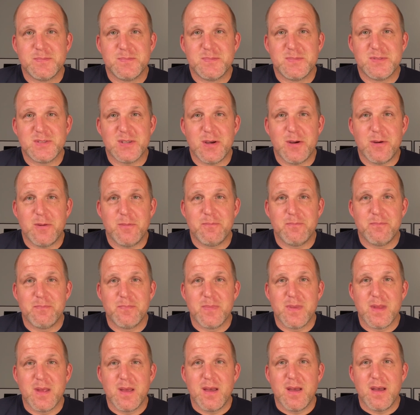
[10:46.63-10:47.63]
So,
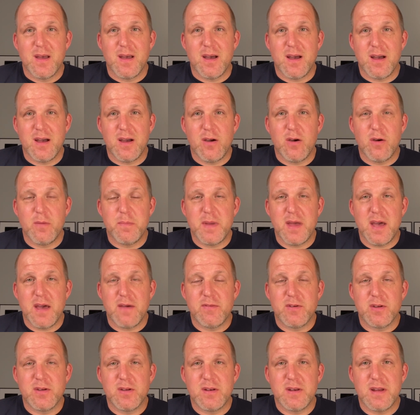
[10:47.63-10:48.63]
hope you
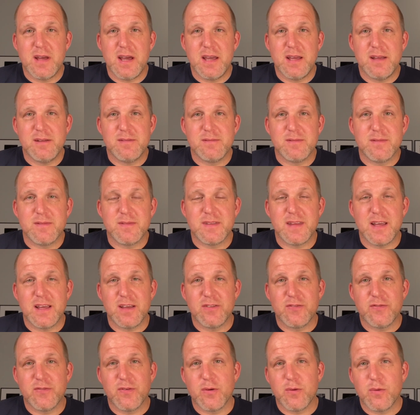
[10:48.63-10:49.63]
have a good night.
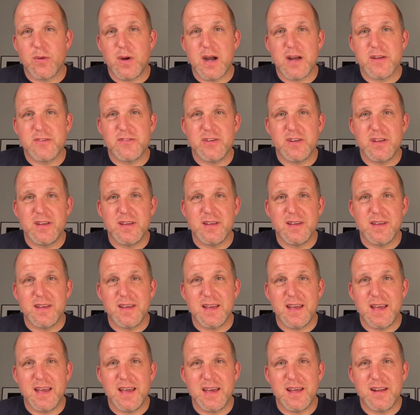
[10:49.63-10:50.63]
Thanks for watching,
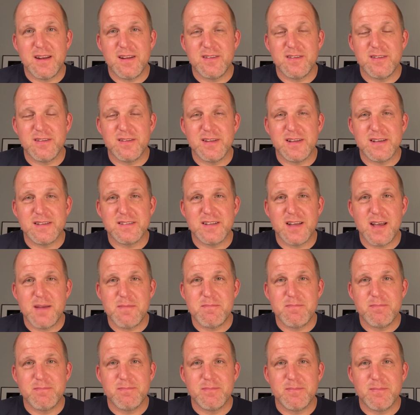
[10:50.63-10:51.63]
and until next time,
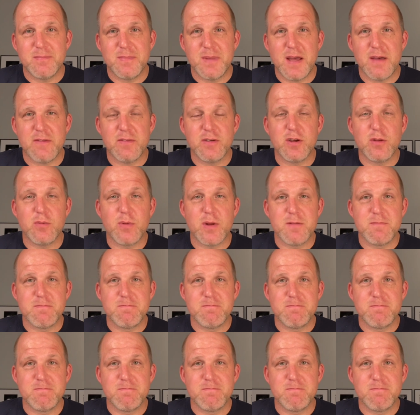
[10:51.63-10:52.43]
have a good one.